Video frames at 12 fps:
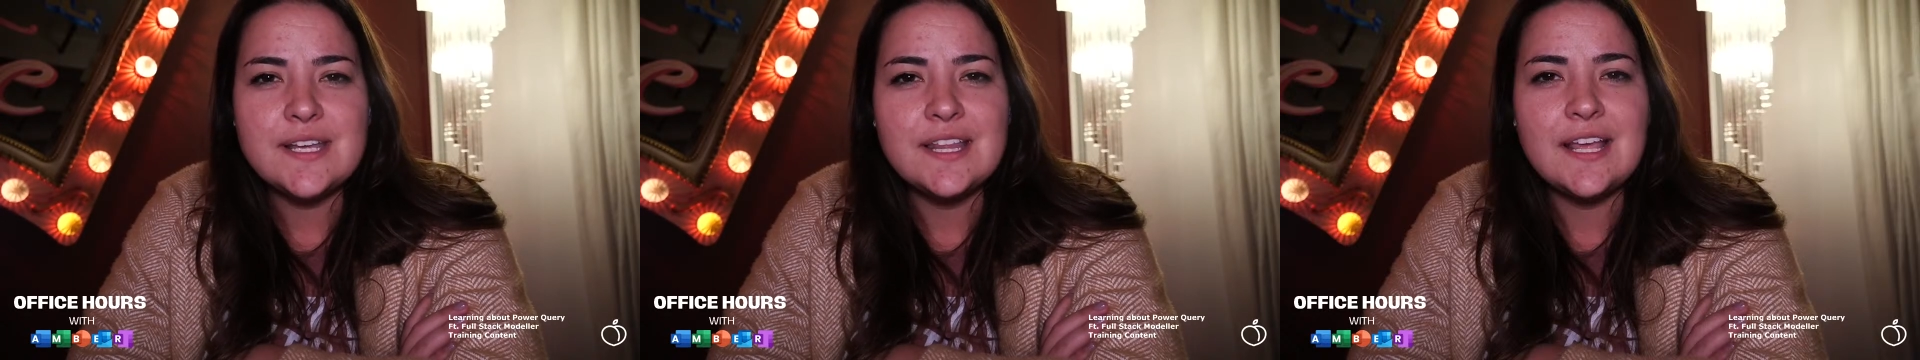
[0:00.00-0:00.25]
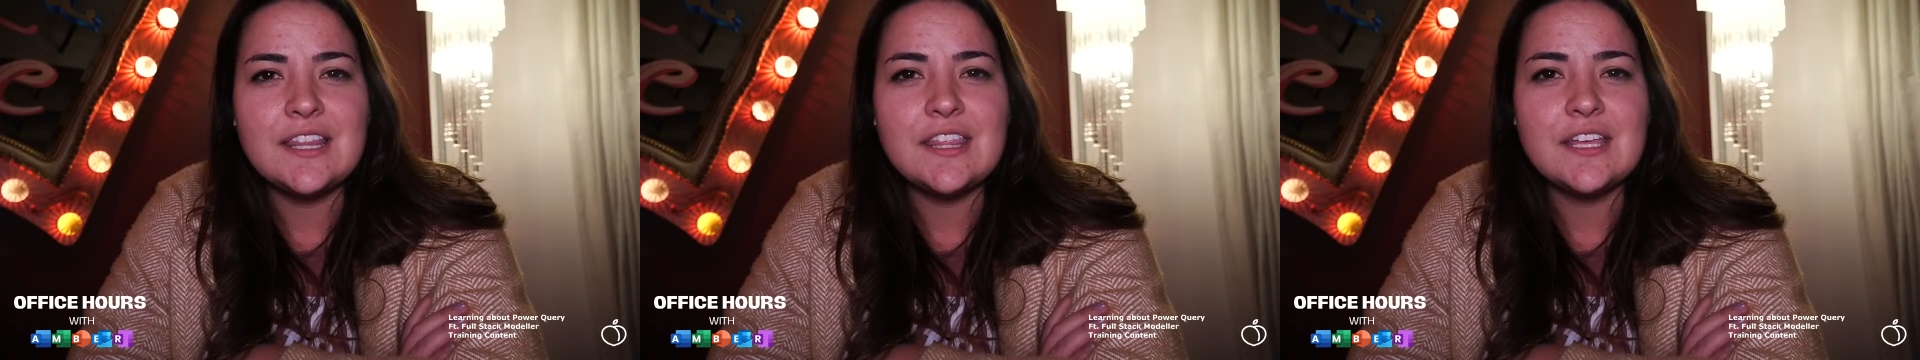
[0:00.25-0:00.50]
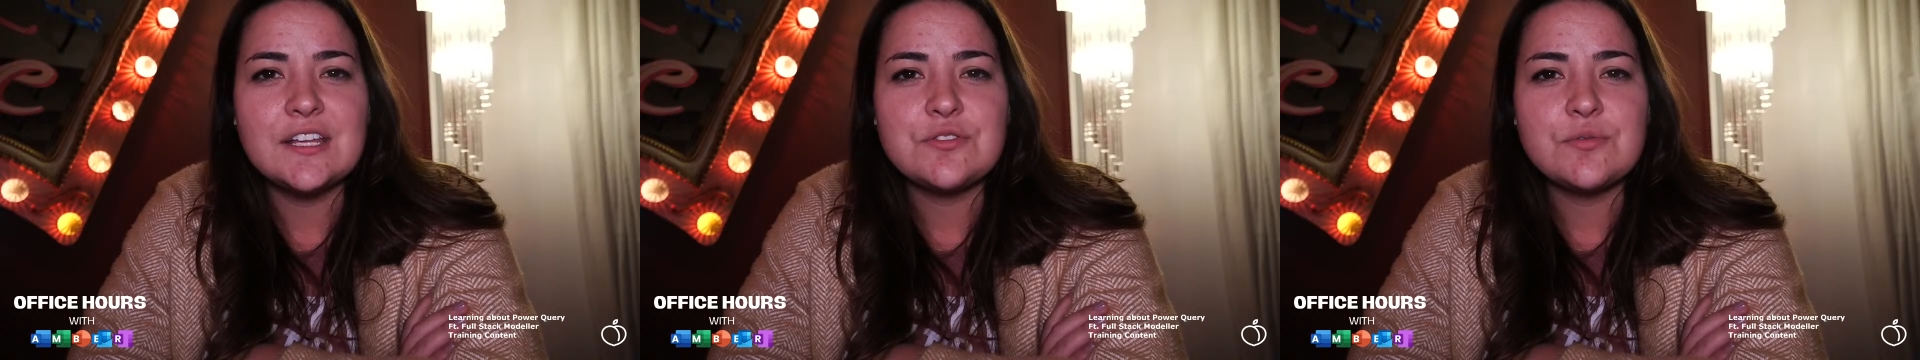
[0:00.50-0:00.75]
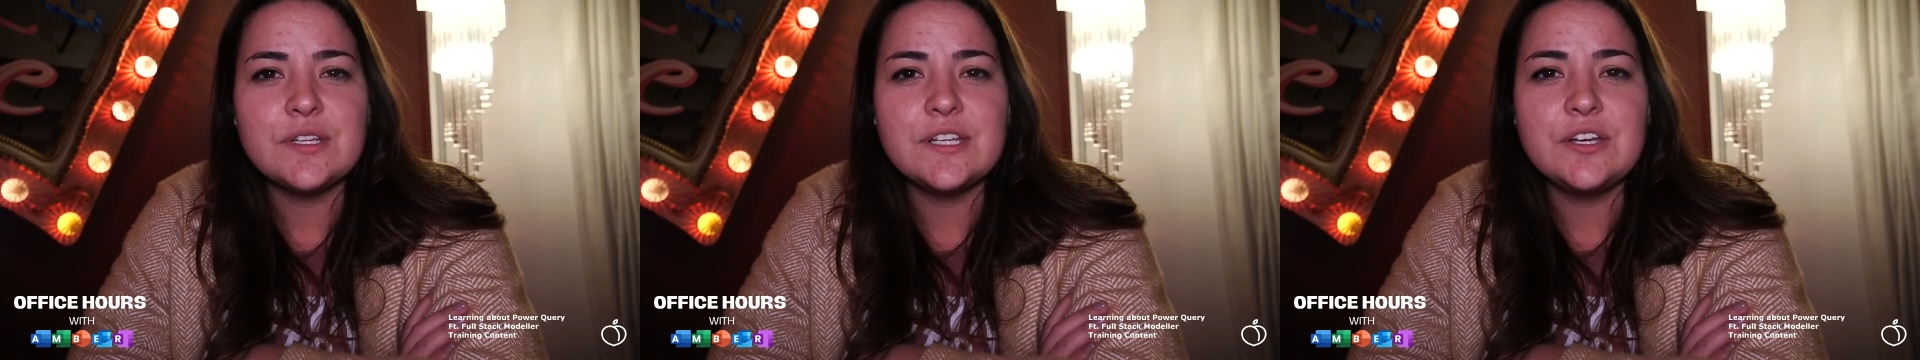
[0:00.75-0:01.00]
And I think it's a
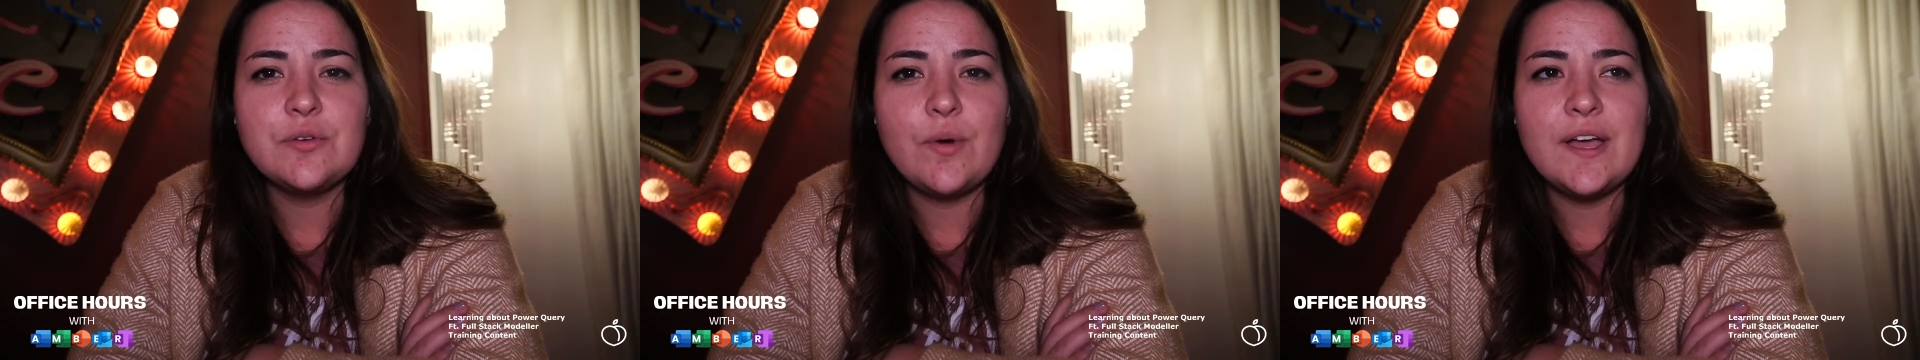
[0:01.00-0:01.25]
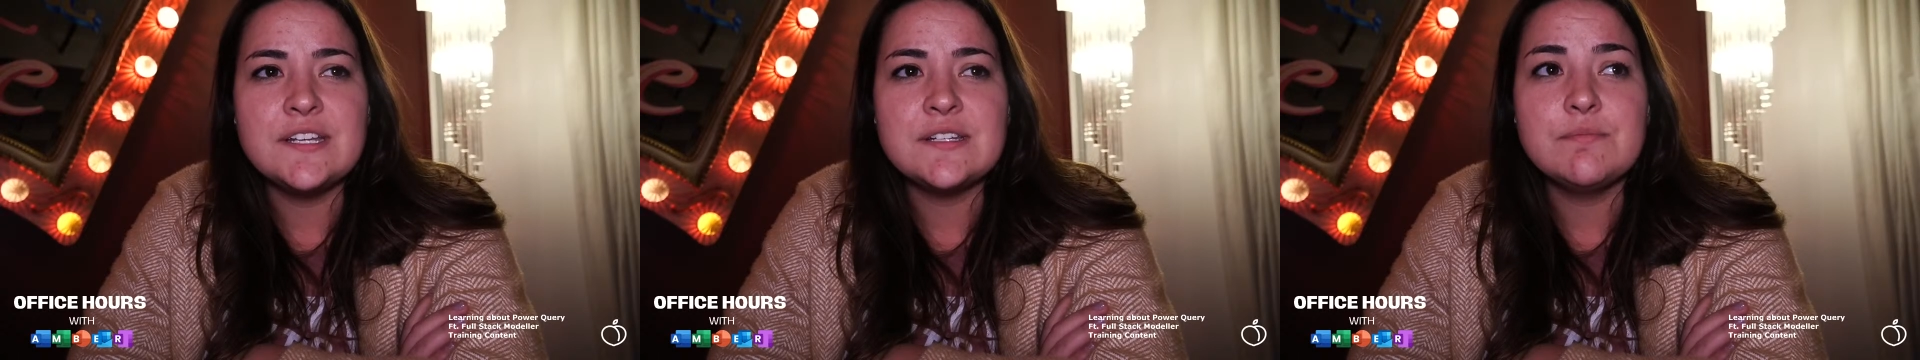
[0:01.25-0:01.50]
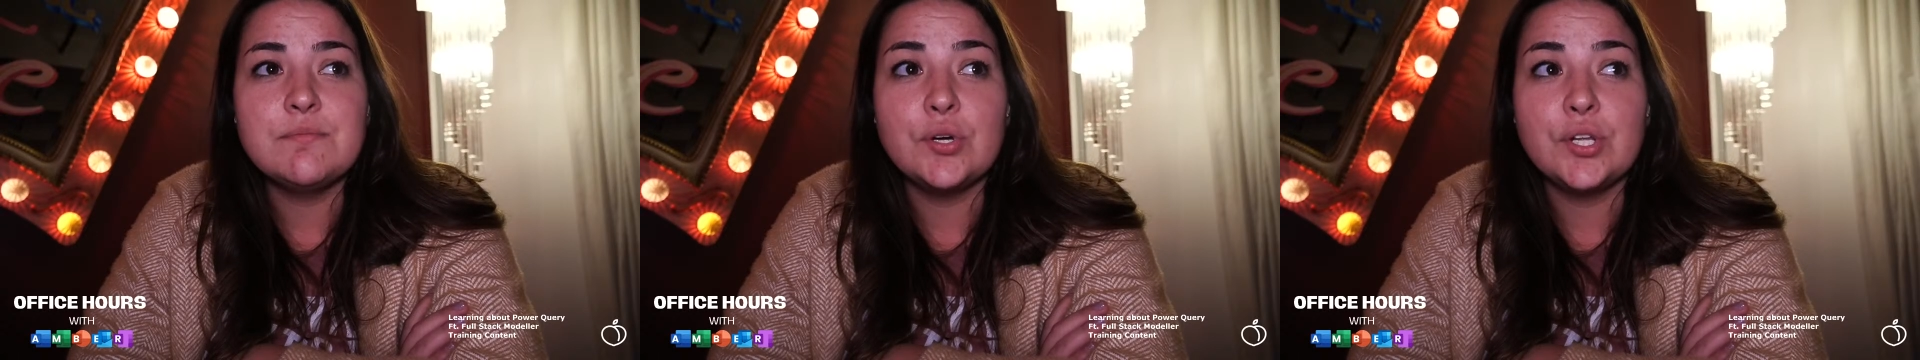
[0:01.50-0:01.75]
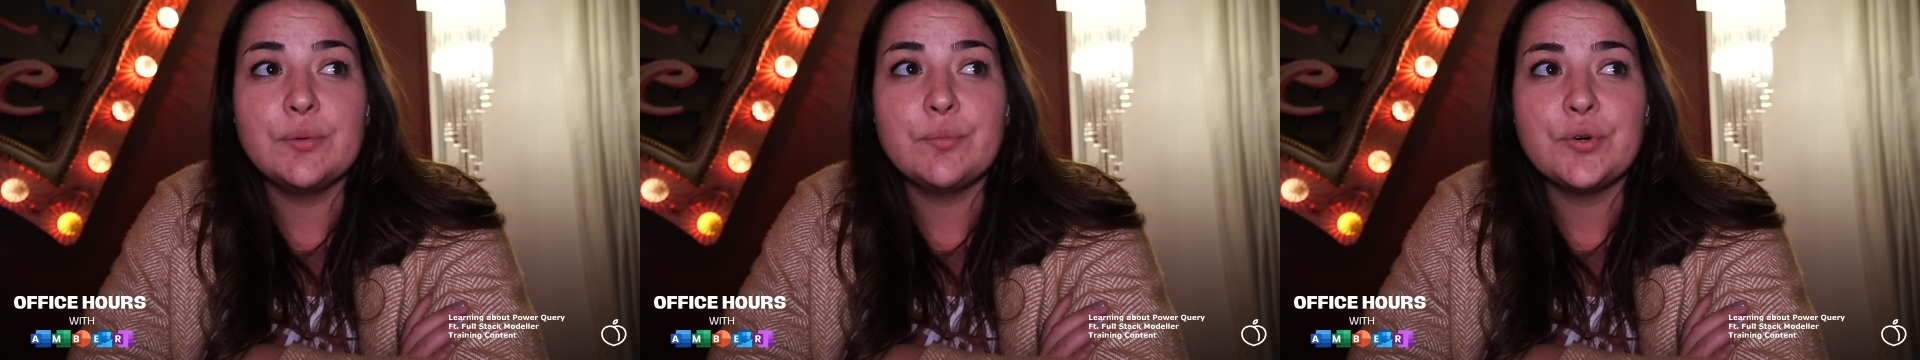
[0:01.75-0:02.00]
really good way to
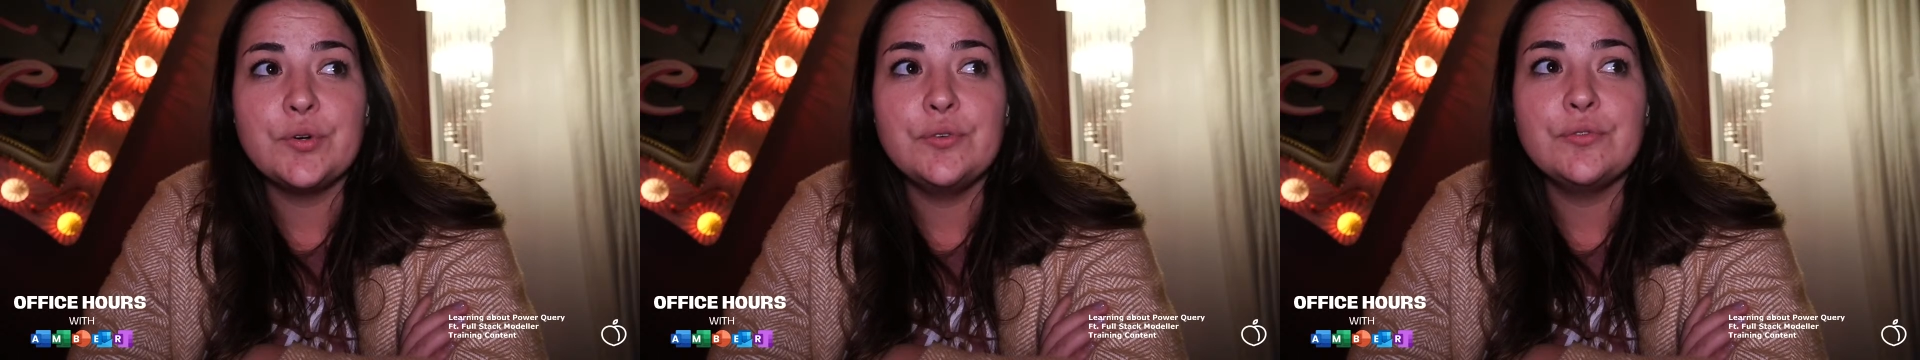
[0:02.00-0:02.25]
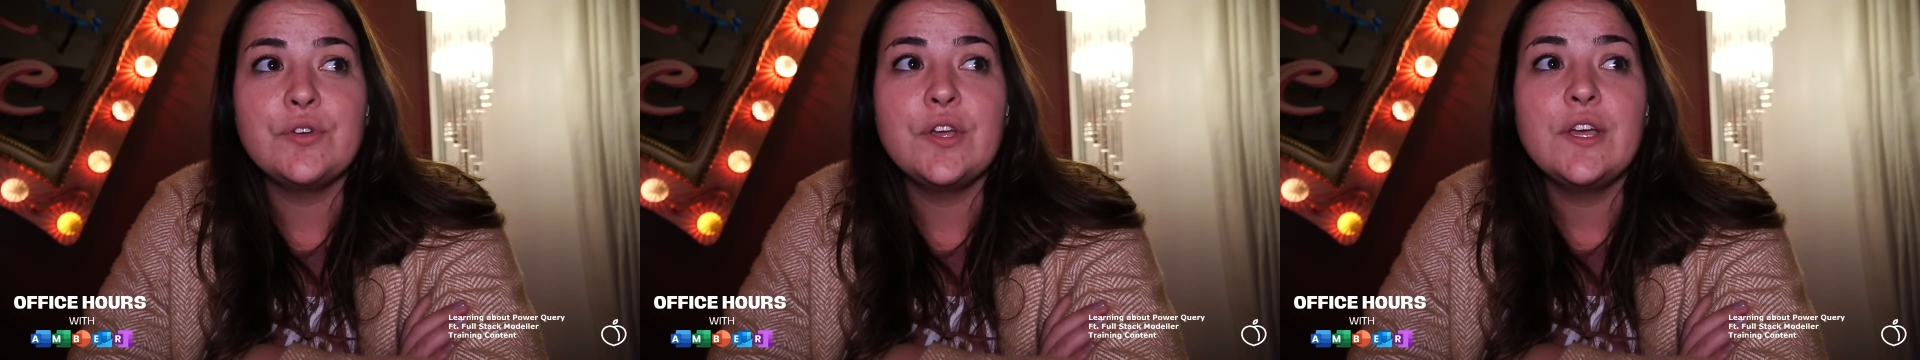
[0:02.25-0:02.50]
bulletproof